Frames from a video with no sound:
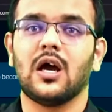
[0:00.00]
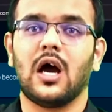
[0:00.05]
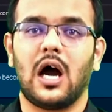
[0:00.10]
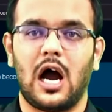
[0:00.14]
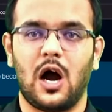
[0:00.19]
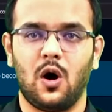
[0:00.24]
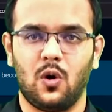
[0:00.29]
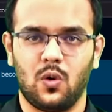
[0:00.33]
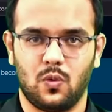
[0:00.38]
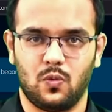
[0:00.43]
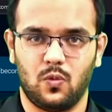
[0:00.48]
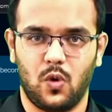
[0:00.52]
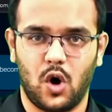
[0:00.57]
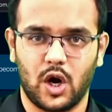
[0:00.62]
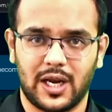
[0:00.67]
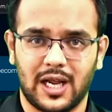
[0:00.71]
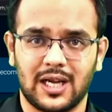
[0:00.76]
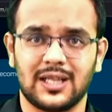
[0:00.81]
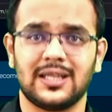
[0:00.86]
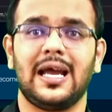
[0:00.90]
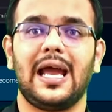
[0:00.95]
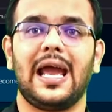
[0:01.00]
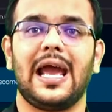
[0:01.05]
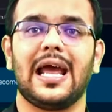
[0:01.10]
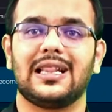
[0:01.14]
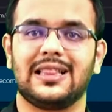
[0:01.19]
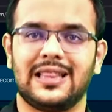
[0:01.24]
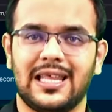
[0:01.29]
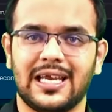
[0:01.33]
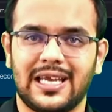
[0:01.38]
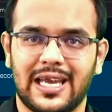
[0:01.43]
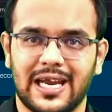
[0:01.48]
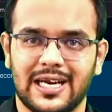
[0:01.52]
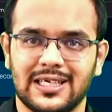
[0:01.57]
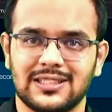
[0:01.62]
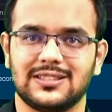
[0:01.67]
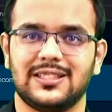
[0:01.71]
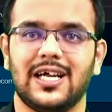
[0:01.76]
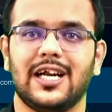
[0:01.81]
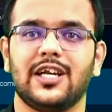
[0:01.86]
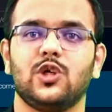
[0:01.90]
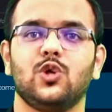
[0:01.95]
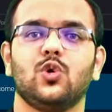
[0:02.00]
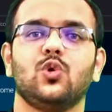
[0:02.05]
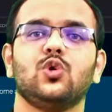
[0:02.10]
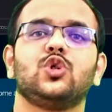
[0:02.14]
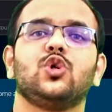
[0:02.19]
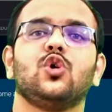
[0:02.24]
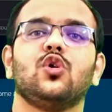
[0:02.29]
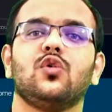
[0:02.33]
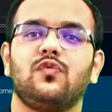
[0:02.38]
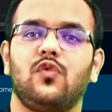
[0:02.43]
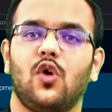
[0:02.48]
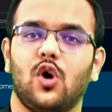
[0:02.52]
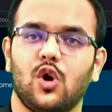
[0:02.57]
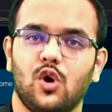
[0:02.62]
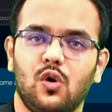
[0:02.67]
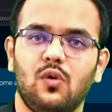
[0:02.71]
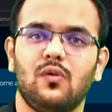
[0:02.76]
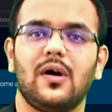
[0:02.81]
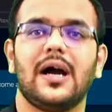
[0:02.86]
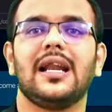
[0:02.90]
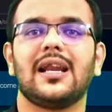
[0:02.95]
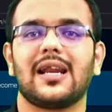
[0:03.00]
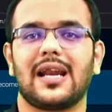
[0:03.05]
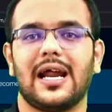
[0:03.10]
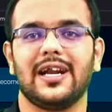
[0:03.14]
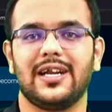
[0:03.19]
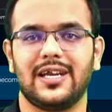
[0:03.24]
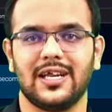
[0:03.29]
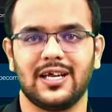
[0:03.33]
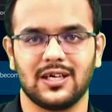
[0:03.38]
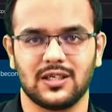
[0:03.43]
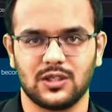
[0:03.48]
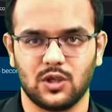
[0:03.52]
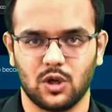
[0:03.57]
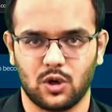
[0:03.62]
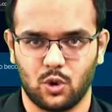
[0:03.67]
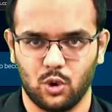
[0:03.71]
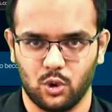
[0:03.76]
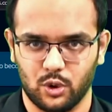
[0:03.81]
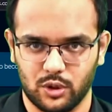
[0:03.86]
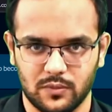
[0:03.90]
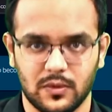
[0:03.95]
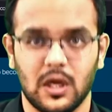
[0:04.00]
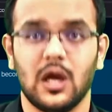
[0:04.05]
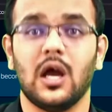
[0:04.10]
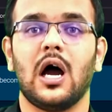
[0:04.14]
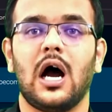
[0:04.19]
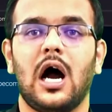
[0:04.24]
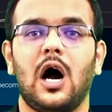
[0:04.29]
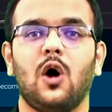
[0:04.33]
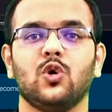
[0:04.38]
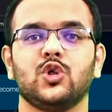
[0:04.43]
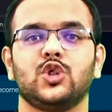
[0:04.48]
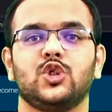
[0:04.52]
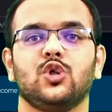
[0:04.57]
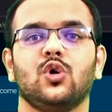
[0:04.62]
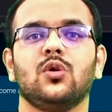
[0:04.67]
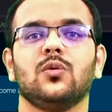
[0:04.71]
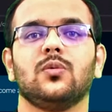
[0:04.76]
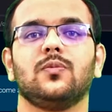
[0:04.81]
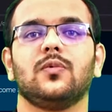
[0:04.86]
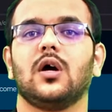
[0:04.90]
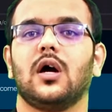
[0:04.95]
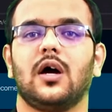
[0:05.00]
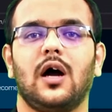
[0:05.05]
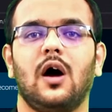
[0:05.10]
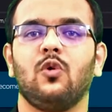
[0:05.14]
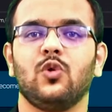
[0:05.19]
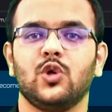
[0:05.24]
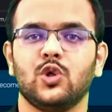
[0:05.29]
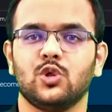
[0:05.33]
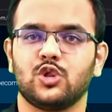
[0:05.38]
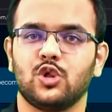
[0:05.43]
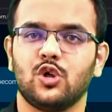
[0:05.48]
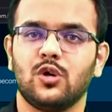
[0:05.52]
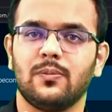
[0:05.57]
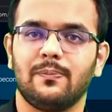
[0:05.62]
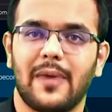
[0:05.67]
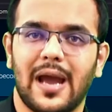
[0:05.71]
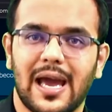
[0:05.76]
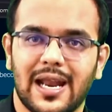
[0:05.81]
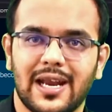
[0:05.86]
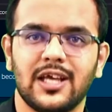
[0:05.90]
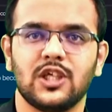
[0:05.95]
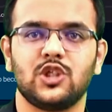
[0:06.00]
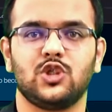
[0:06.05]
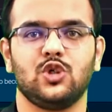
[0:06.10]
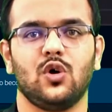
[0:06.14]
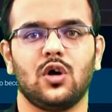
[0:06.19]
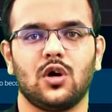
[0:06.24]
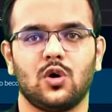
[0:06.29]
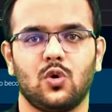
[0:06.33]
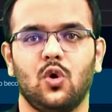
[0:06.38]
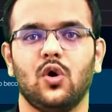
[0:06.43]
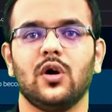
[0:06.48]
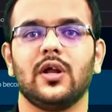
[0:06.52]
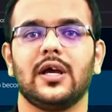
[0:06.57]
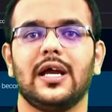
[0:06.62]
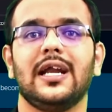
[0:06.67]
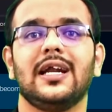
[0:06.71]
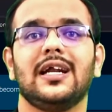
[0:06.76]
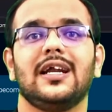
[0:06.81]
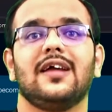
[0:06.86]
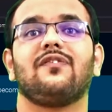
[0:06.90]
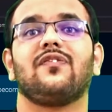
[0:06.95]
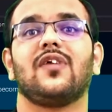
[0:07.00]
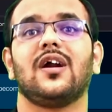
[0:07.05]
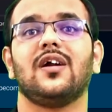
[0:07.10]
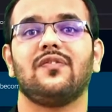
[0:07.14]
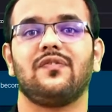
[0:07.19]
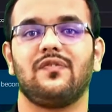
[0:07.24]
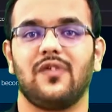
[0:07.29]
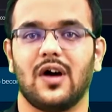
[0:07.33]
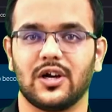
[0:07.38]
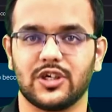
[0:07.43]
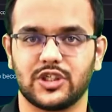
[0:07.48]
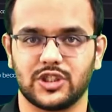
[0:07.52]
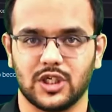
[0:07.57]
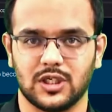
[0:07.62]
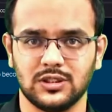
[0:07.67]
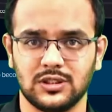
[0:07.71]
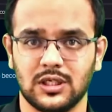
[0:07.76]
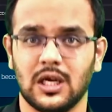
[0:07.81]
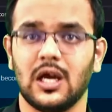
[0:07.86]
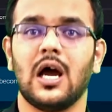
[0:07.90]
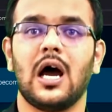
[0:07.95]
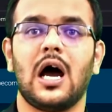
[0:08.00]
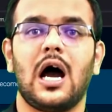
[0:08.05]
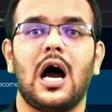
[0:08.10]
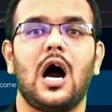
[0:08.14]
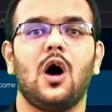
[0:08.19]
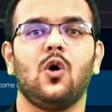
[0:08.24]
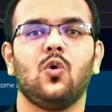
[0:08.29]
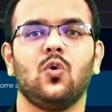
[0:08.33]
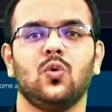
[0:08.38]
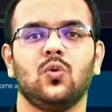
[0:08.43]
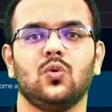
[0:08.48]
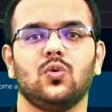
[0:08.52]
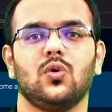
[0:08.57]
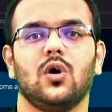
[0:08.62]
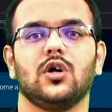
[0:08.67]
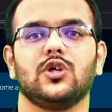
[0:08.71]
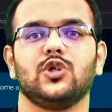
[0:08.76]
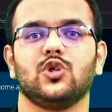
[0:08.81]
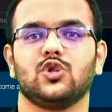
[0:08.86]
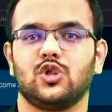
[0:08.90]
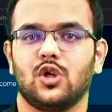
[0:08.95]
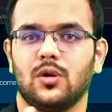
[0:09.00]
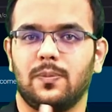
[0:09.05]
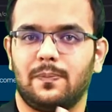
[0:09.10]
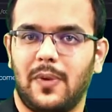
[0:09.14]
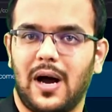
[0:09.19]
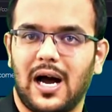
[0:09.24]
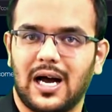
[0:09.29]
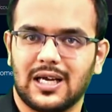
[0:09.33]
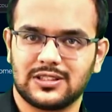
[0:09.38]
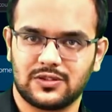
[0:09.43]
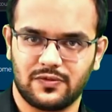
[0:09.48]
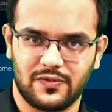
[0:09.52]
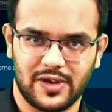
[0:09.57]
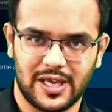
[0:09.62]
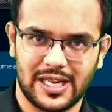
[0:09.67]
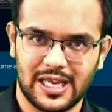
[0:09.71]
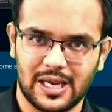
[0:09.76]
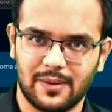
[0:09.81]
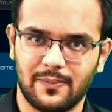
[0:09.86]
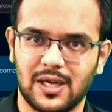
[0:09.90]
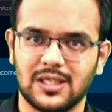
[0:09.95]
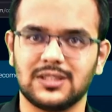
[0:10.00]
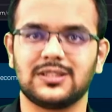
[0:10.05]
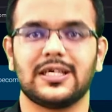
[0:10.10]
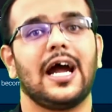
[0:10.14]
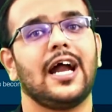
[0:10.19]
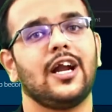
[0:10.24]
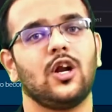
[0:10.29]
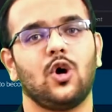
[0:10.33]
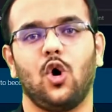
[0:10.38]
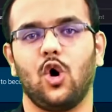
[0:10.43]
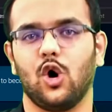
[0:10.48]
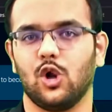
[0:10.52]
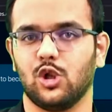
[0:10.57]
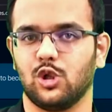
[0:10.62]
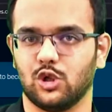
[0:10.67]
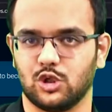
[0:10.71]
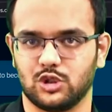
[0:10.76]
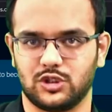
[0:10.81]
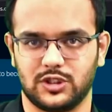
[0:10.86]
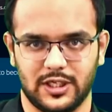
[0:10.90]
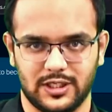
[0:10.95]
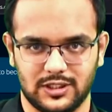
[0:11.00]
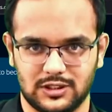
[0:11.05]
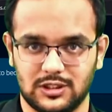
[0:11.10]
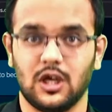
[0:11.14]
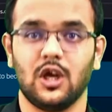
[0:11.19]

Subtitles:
What are the etiquettes that you should follow while writing the code, how you should manage your code in different functions, how you should pass variables and all those things.